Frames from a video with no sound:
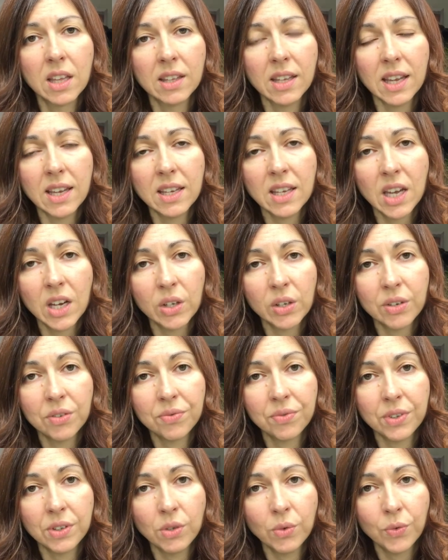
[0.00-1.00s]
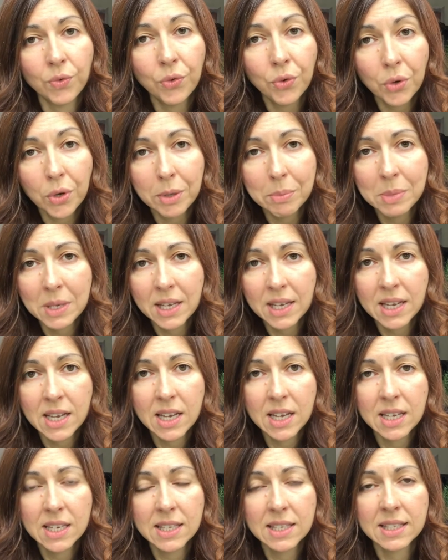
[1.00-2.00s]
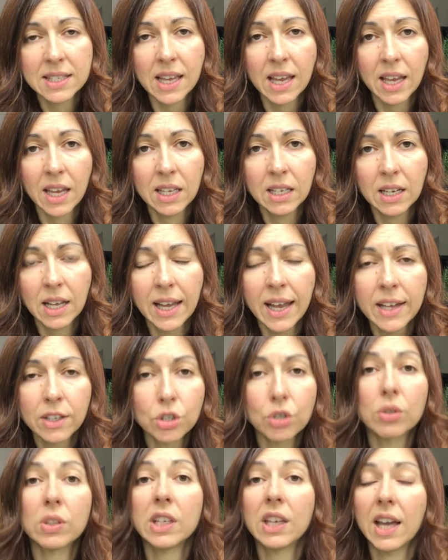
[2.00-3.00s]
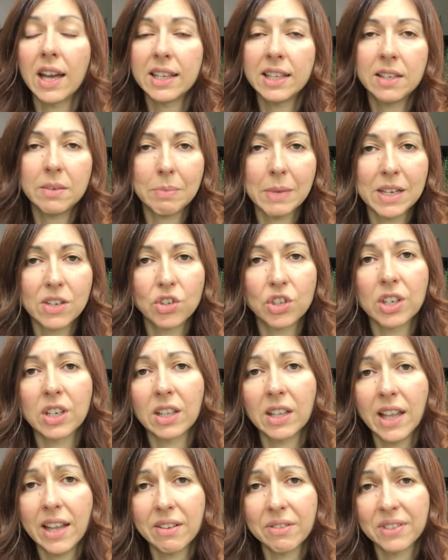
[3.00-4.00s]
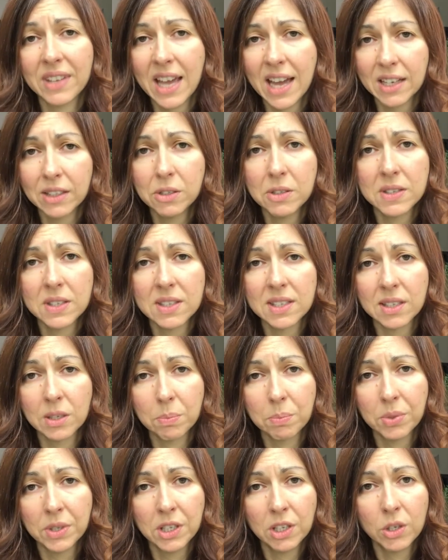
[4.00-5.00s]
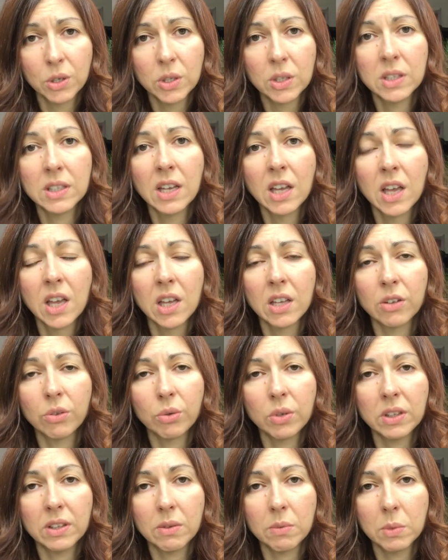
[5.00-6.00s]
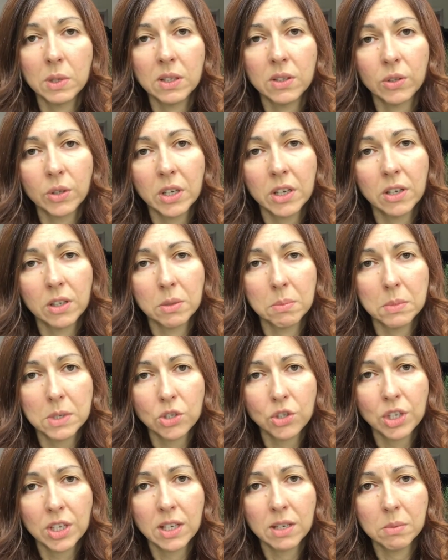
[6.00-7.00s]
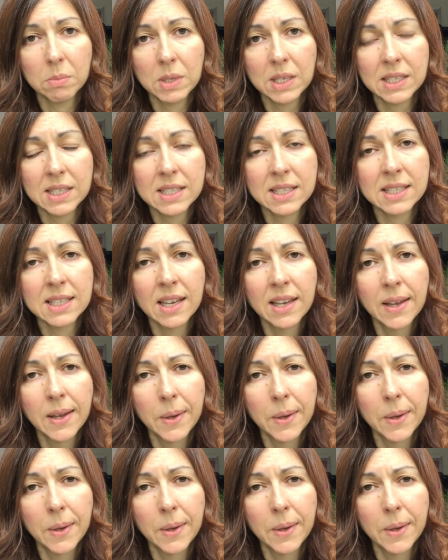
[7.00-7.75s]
take care of euphorbias, and I didn't mention, a lot of cactuses are pretty good during the winter here in Michigan, because